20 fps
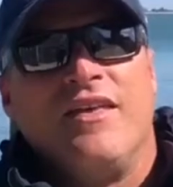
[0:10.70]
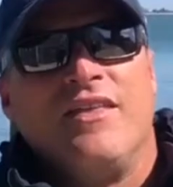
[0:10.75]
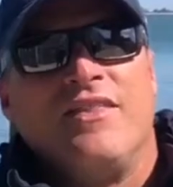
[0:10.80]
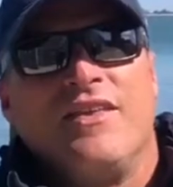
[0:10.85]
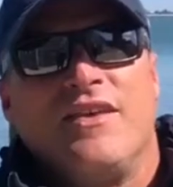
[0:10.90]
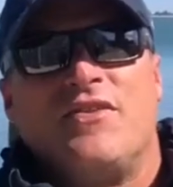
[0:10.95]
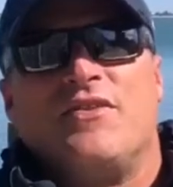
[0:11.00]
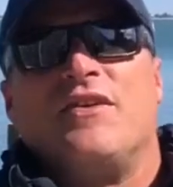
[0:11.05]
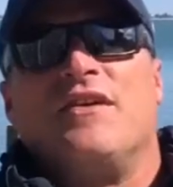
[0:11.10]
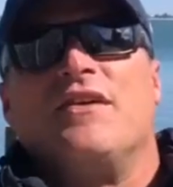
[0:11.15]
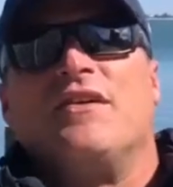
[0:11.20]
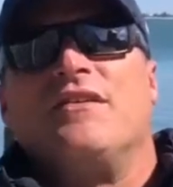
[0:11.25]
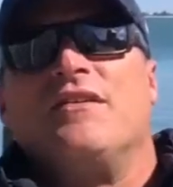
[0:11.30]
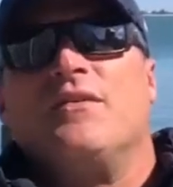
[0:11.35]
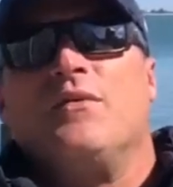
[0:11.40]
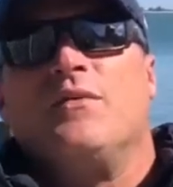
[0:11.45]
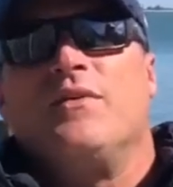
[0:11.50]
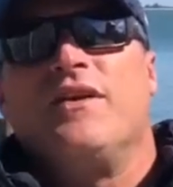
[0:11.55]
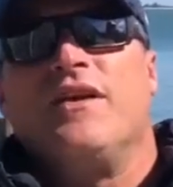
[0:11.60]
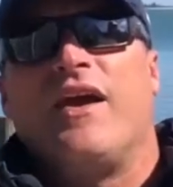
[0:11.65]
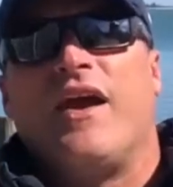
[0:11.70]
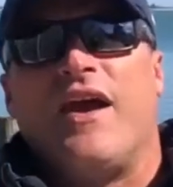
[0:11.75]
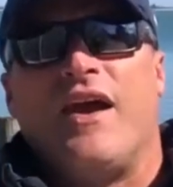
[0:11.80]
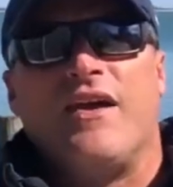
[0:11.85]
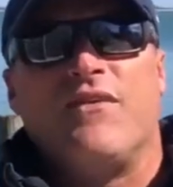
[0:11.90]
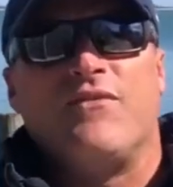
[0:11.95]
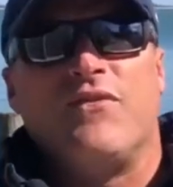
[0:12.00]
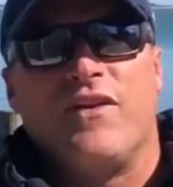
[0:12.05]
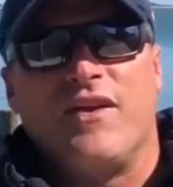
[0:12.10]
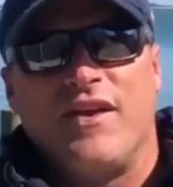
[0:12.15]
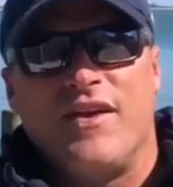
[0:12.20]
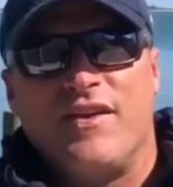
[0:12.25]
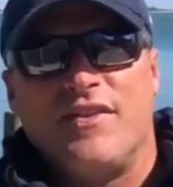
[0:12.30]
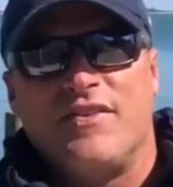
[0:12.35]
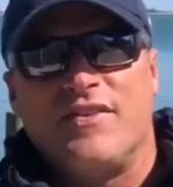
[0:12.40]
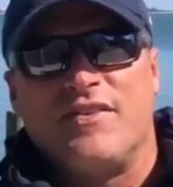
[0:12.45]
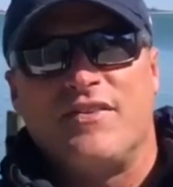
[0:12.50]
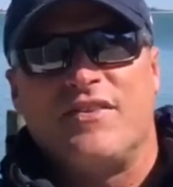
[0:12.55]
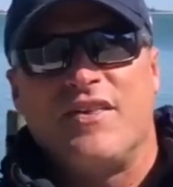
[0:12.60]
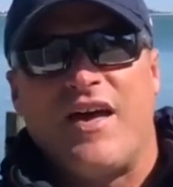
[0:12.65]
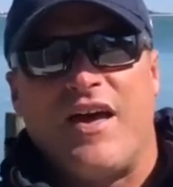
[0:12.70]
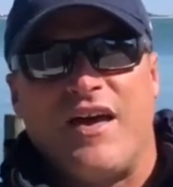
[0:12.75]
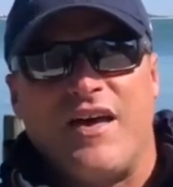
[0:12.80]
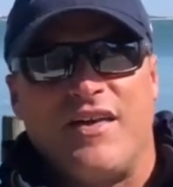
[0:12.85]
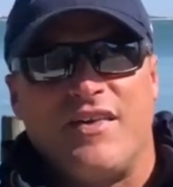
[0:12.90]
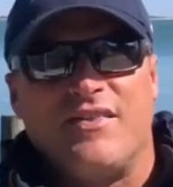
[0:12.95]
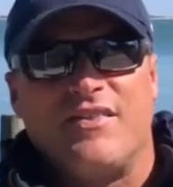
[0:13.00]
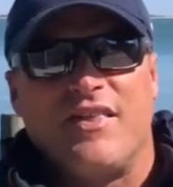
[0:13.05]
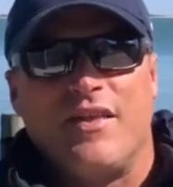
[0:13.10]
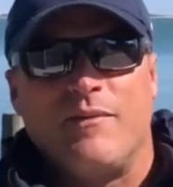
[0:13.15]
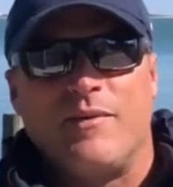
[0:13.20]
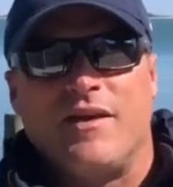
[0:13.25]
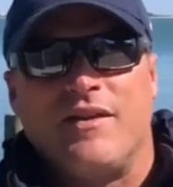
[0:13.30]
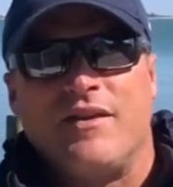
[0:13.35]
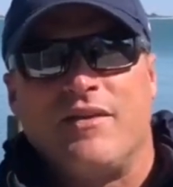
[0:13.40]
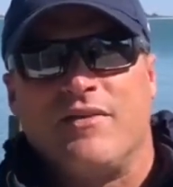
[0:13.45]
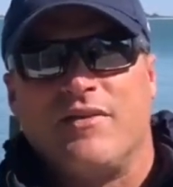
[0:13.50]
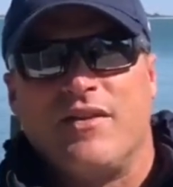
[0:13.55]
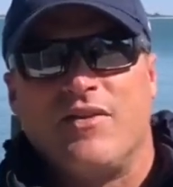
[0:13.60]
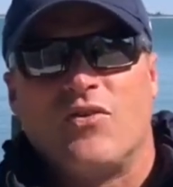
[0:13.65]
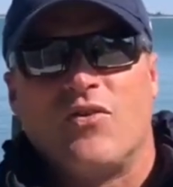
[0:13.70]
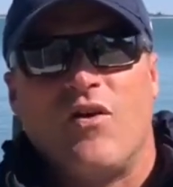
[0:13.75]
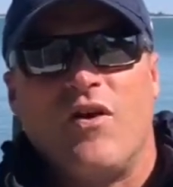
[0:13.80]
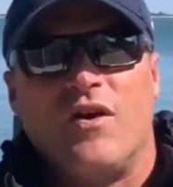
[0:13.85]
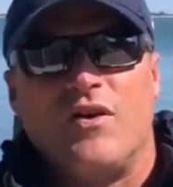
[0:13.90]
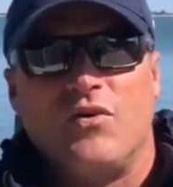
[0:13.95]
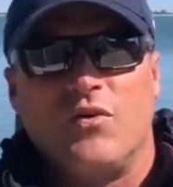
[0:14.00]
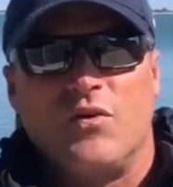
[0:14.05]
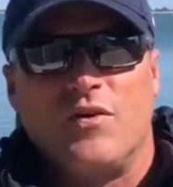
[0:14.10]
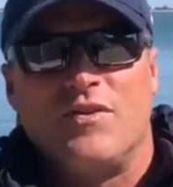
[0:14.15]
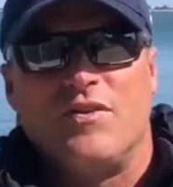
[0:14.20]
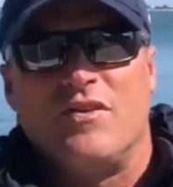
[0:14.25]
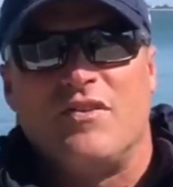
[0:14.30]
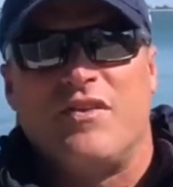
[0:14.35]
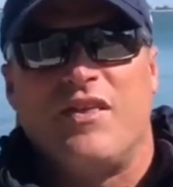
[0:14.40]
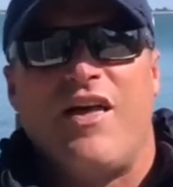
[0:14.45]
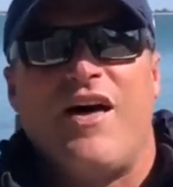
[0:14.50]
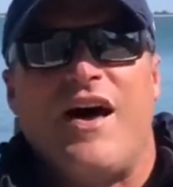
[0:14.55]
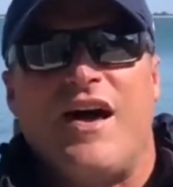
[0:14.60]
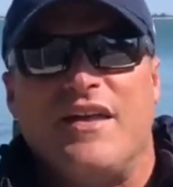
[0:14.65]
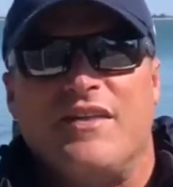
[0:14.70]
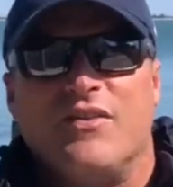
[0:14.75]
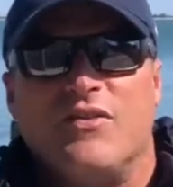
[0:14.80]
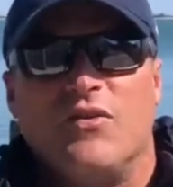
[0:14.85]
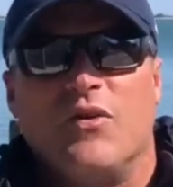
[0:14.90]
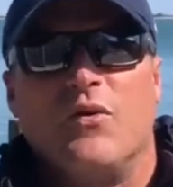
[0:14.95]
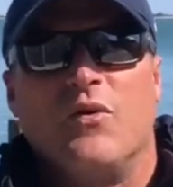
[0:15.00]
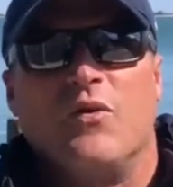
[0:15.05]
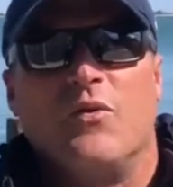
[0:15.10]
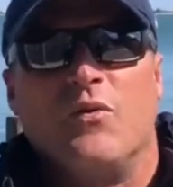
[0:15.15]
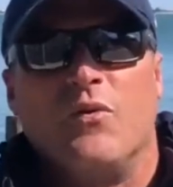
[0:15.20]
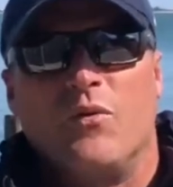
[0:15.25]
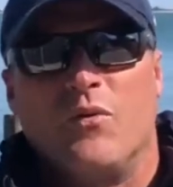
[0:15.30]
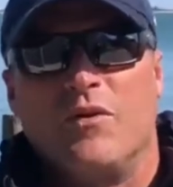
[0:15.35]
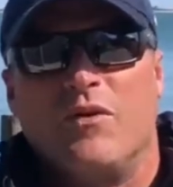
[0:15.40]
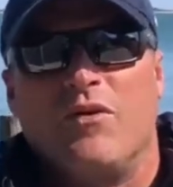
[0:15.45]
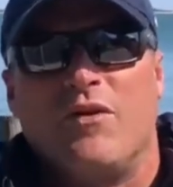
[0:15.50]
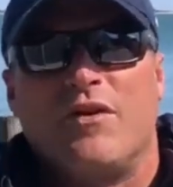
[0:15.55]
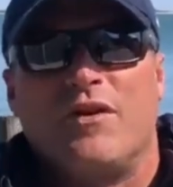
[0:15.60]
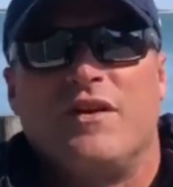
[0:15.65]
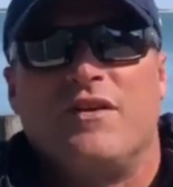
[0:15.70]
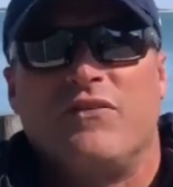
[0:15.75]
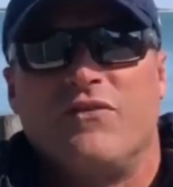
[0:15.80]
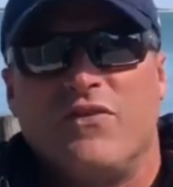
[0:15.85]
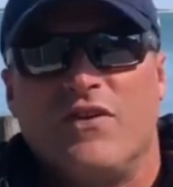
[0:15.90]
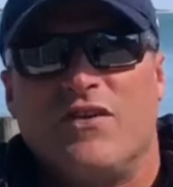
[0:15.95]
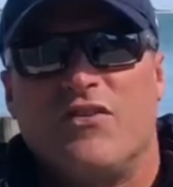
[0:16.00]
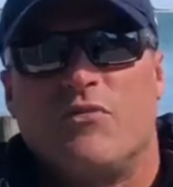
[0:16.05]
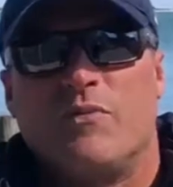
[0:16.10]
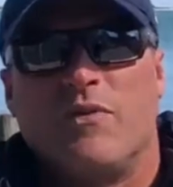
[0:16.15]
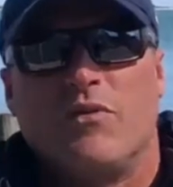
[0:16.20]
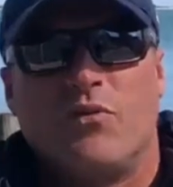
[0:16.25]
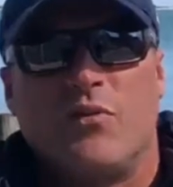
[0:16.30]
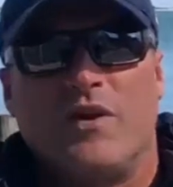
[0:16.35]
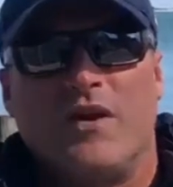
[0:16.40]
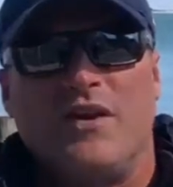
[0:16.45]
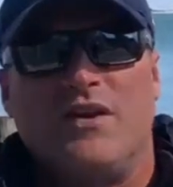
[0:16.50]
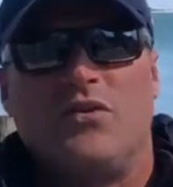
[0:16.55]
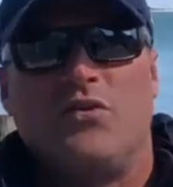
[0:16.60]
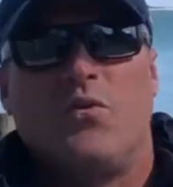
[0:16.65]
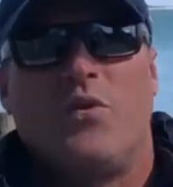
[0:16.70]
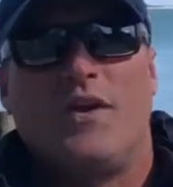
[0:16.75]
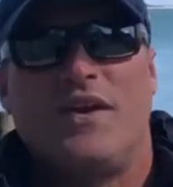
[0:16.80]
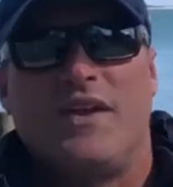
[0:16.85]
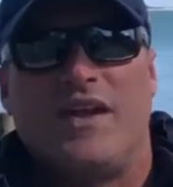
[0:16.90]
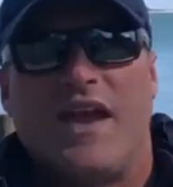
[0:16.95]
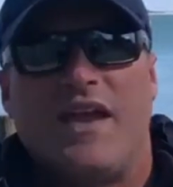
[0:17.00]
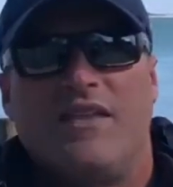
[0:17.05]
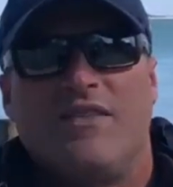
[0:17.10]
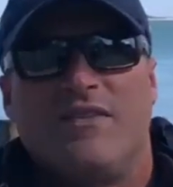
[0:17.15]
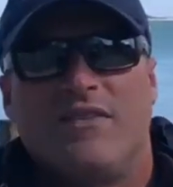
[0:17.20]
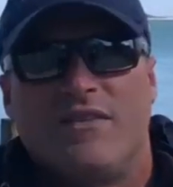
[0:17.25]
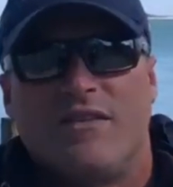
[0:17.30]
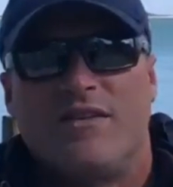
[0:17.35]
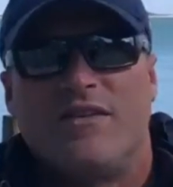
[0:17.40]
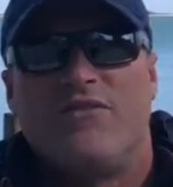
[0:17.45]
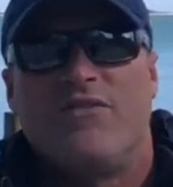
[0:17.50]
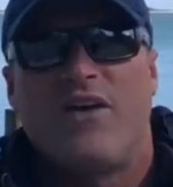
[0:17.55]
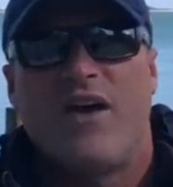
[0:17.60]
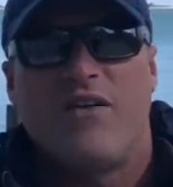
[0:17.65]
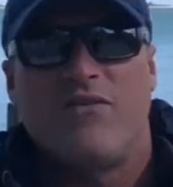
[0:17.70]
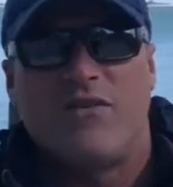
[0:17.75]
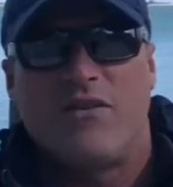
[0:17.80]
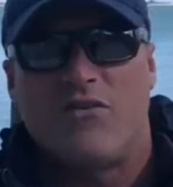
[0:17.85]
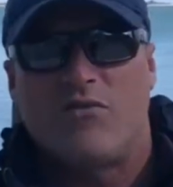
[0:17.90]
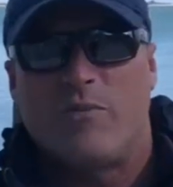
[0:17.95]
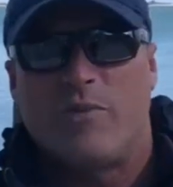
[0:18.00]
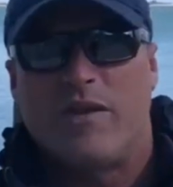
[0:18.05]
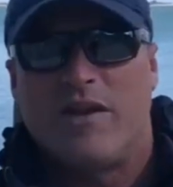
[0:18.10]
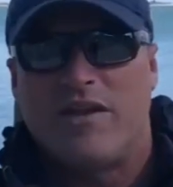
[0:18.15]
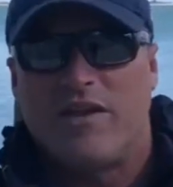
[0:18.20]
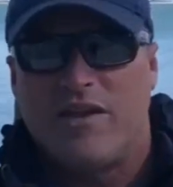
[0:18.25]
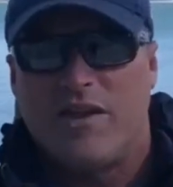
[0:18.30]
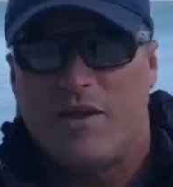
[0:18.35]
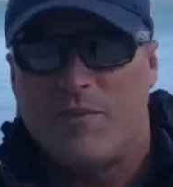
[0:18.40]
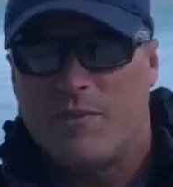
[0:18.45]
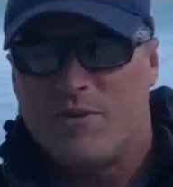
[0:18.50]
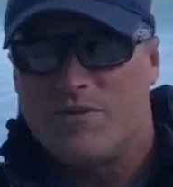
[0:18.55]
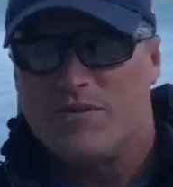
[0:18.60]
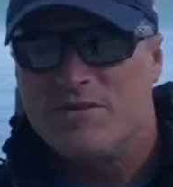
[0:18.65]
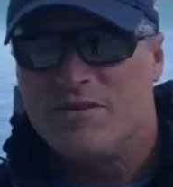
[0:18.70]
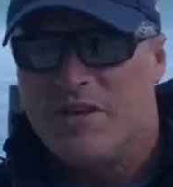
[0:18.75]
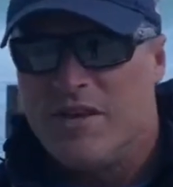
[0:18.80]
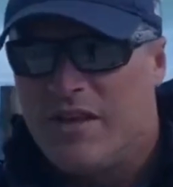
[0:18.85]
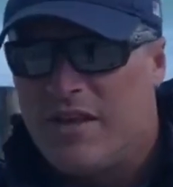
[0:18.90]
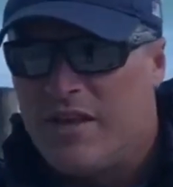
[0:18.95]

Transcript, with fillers: This year we have a size limit that's gone to a slot, so we're looking at fish between 28 and 35 inch being keepers.